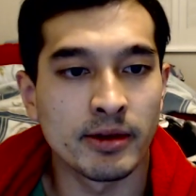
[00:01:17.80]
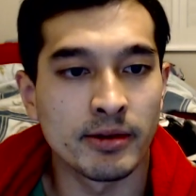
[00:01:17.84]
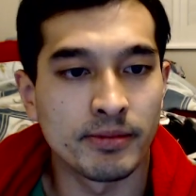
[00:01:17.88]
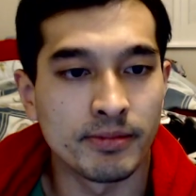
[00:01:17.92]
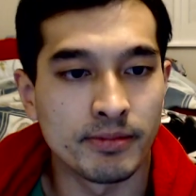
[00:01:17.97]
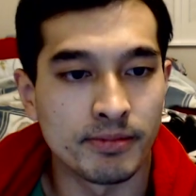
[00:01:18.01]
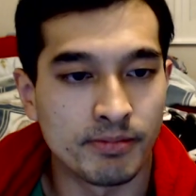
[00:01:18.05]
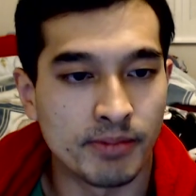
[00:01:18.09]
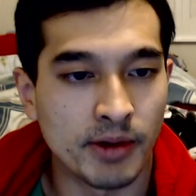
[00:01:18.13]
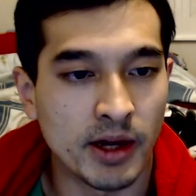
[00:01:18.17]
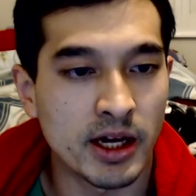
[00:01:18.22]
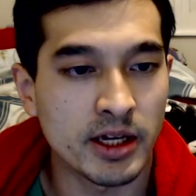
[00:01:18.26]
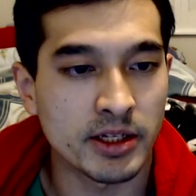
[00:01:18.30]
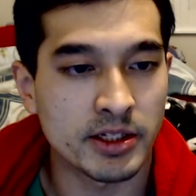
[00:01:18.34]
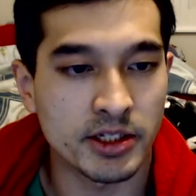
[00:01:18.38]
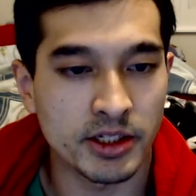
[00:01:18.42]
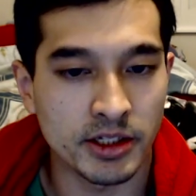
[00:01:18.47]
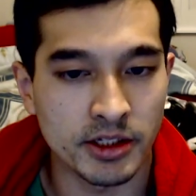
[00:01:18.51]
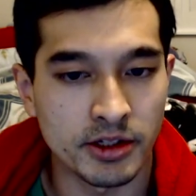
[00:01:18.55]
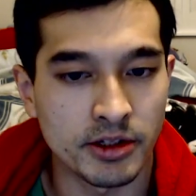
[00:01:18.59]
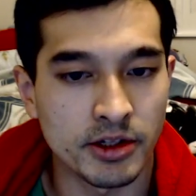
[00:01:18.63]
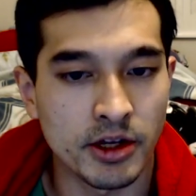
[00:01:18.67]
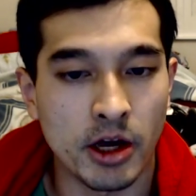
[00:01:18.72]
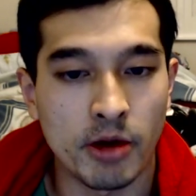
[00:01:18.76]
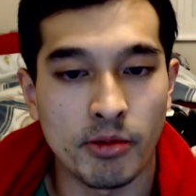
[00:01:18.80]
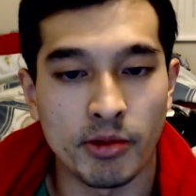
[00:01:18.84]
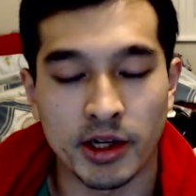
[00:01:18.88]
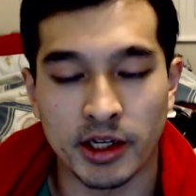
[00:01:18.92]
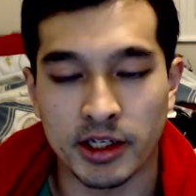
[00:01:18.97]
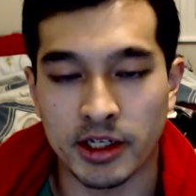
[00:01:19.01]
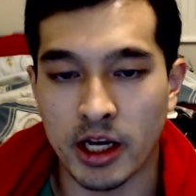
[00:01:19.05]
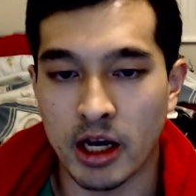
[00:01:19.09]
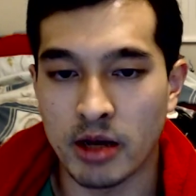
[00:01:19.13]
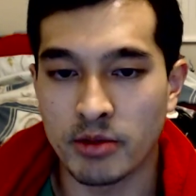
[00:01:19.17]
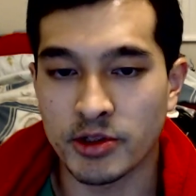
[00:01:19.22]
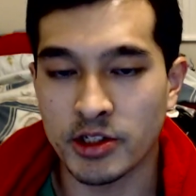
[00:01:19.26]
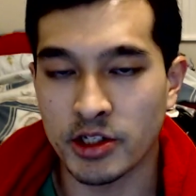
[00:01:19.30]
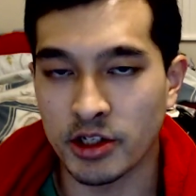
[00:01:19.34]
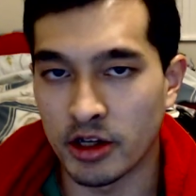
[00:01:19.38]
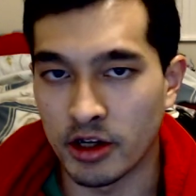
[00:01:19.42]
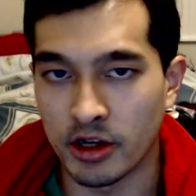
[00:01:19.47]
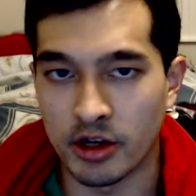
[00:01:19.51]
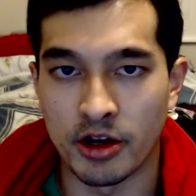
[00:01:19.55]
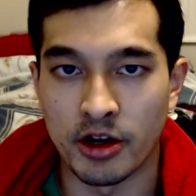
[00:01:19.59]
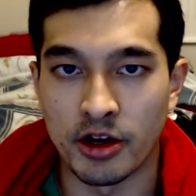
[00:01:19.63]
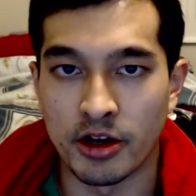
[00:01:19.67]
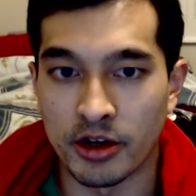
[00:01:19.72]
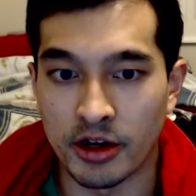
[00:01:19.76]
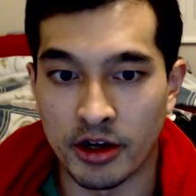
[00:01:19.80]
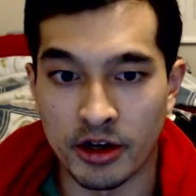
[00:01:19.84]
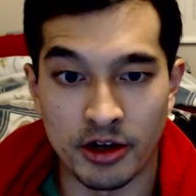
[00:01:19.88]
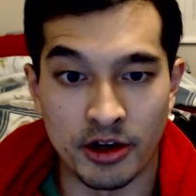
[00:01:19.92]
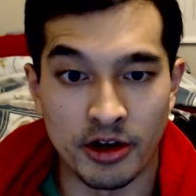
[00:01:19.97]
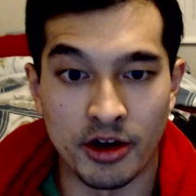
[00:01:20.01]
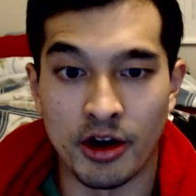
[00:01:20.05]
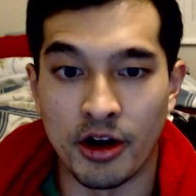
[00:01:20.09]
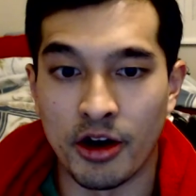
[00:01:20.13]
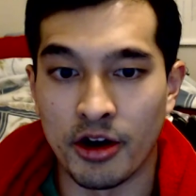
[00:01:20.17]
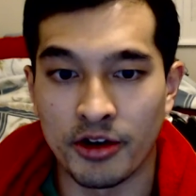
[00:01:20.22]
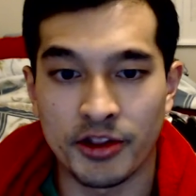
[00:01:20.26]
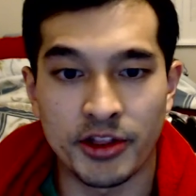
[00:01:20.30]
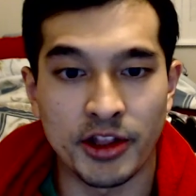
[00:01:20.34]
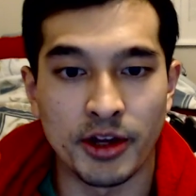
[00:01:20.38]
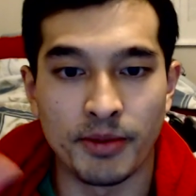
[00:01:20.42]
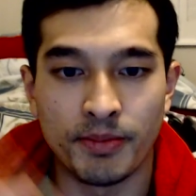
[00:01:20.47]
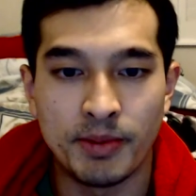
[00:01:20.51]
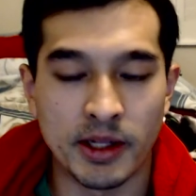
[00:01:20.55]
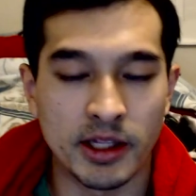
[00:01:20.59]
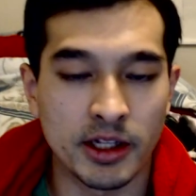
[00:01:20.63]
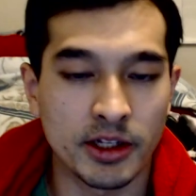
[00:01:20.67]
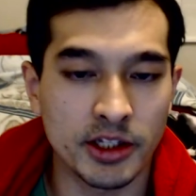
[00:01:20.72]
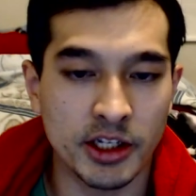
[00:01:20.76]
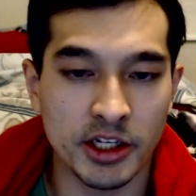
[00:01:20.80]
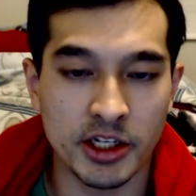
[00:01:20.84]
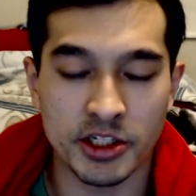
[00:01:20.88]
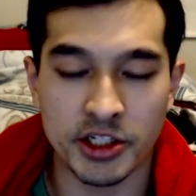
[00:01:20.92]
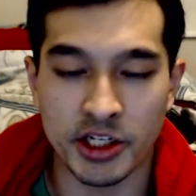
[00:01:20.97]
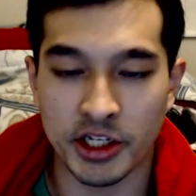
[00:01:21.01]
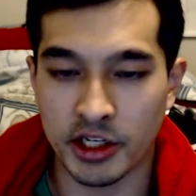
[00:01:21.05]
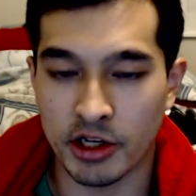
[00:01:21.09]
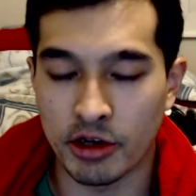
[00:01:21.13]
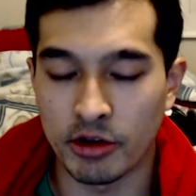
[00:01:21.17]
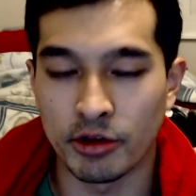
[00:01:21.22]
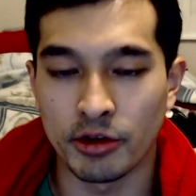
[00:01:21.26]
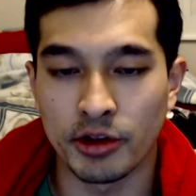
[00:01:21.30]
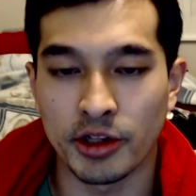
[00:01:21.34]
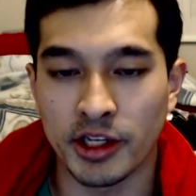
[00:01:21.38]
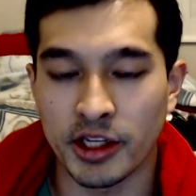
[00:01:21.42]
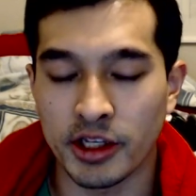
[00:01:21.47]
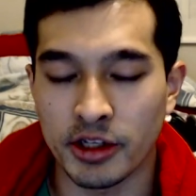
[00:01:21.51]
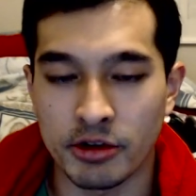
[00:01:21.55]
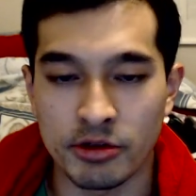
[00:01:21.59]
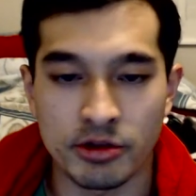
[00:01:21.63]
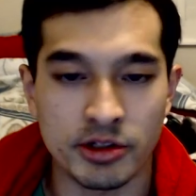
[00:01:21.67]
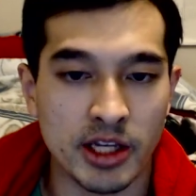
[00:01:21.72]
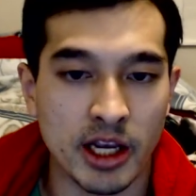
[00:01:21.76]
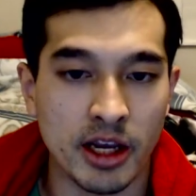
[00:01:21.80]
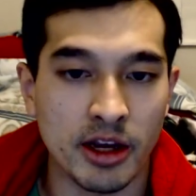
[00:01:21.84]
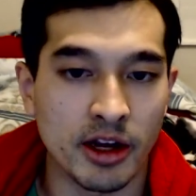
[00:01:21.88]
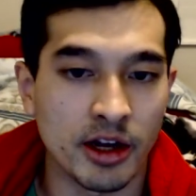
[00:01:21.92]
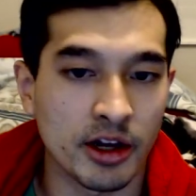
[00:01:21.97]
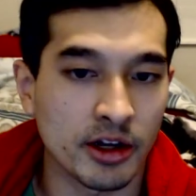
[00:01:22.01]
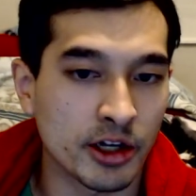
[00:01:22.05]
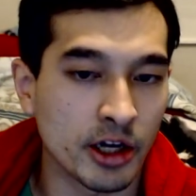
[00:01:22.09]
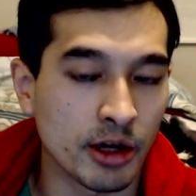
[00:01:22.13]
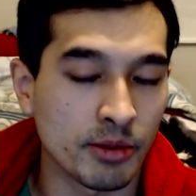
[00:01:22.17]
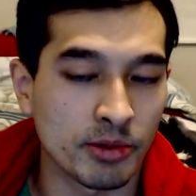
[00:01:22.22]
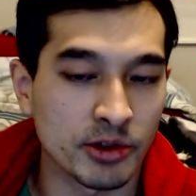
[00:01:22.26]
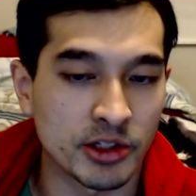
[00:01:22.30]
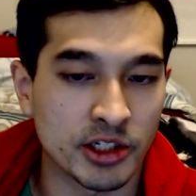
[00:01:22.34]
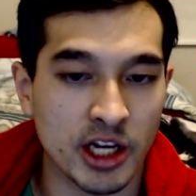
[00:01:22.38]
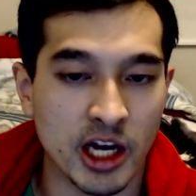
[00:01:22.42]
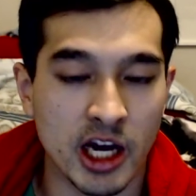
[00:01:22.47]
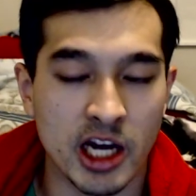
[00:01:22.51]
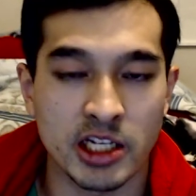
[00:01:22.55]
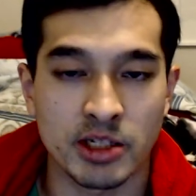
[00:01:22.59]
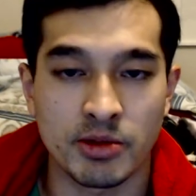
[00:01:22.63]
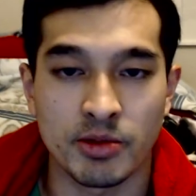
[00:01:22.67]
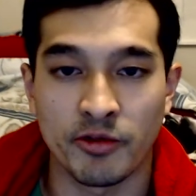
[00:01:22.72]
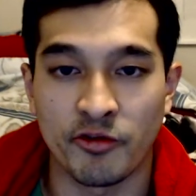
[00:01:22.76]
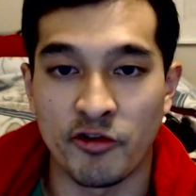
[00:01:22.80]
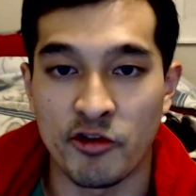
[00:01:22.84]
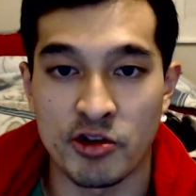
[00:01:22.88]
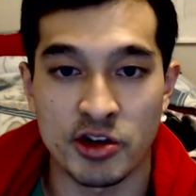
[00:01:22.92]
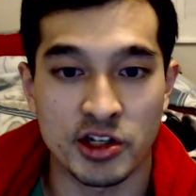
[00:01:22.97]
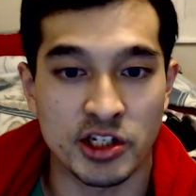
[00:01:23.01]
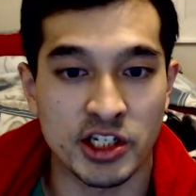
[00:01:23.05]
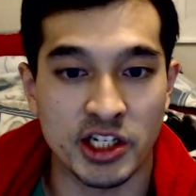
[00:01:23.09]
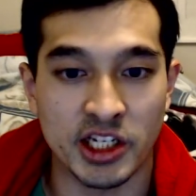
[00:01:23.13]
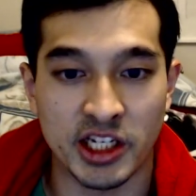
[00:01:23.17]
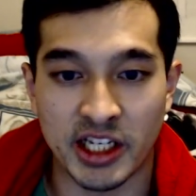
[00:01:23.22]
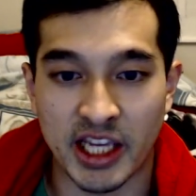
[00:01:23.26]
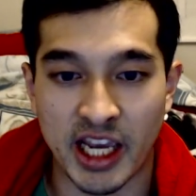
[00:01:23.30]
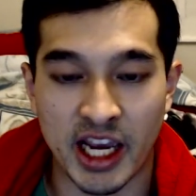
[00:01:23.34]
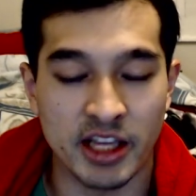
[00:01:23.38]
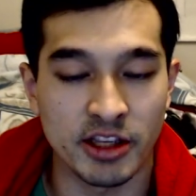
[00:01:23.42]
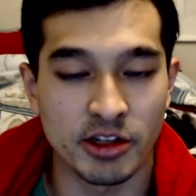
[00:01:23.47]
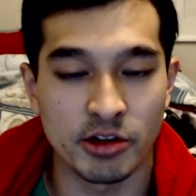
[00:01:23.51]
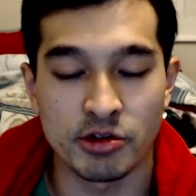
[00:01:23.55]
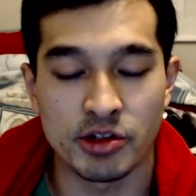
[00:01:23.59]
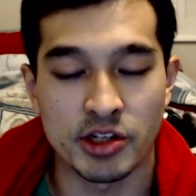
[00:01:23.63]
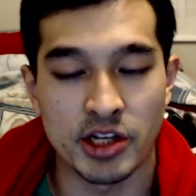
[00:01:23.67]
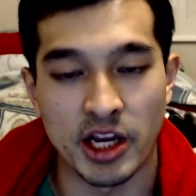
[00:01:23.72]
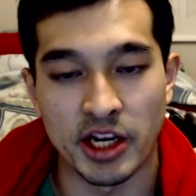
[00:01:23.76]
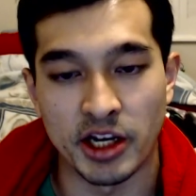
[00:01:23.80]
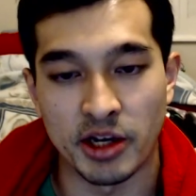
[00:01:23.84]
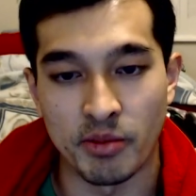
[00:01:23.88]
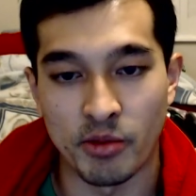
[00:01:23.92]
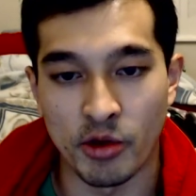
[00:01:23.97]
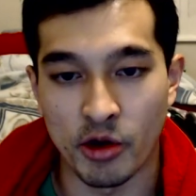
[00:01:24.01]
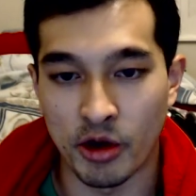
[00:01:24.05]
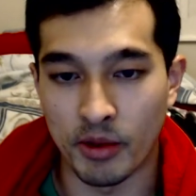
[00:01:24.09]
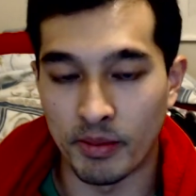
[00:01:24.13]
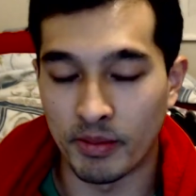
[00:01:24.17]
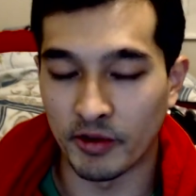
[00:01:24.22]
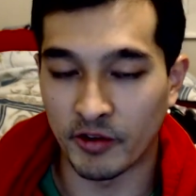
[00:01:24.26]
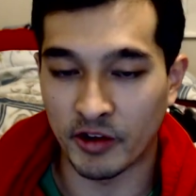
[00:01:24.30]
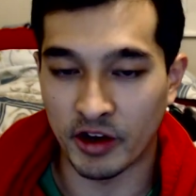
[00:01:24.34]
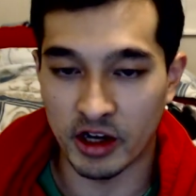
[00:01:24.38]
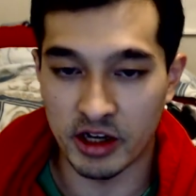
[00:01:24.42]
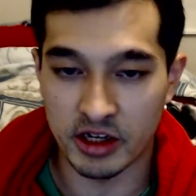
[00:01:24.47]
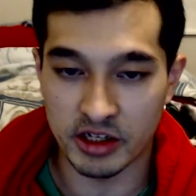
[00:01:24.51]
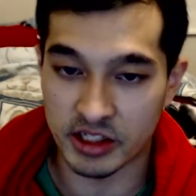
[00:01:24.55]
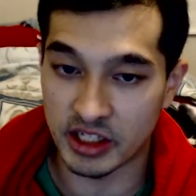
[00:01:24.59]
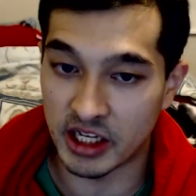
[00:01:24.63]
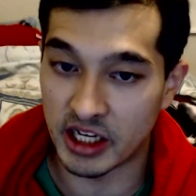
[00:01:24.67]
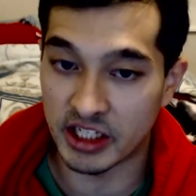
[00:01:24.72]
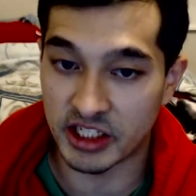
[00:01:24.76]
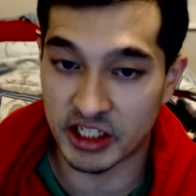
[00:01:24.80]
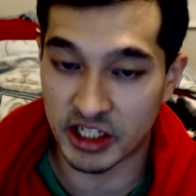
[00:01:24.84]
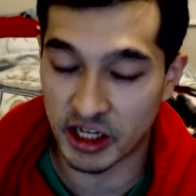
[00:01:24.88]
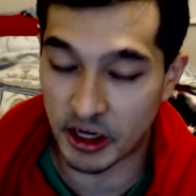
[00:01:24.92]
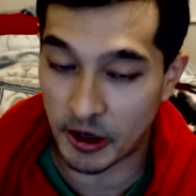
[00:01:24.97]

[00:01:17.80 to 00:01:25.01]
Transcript: But, you know, when it comes to her earth ability, she can only use that a couple times before she can't use it anymore because it